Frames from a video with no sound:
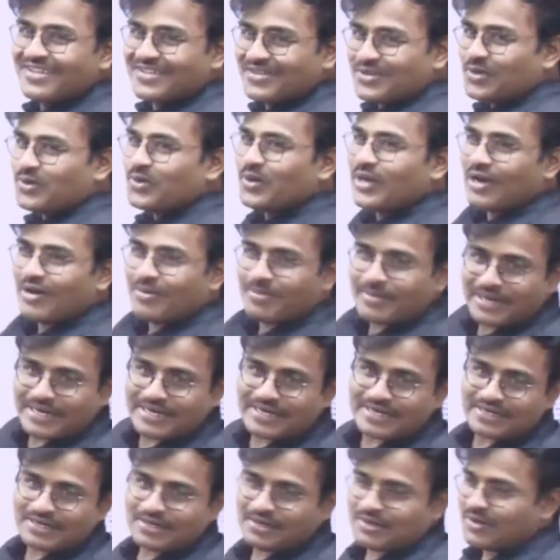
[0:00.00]
so you elaborate
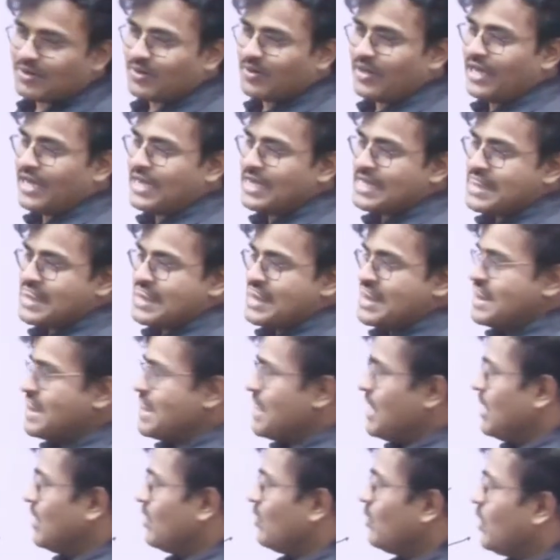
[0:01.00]
it. Okay,
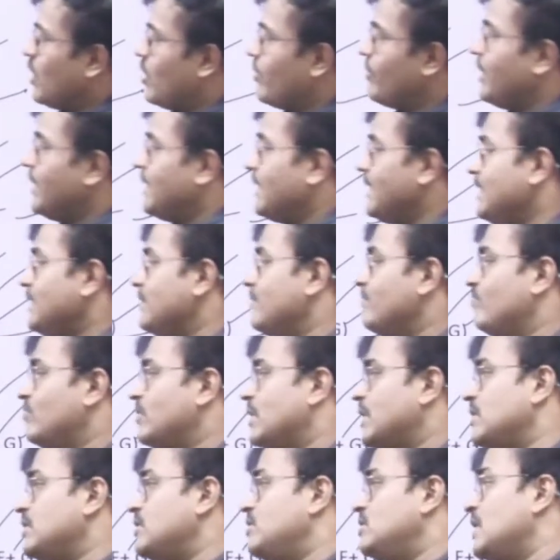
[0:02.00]
elaborate it.
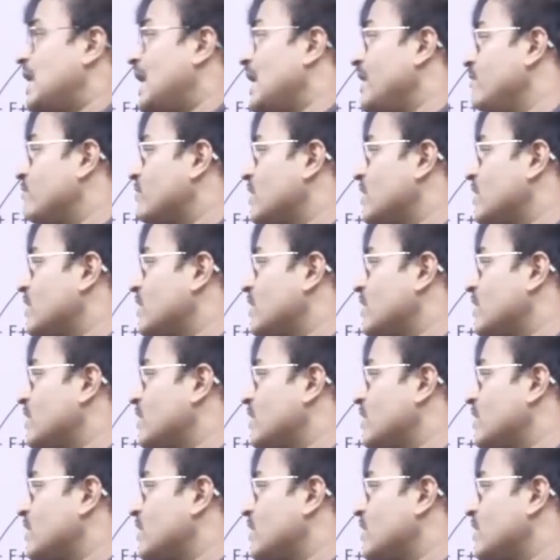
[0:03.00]
Then Jali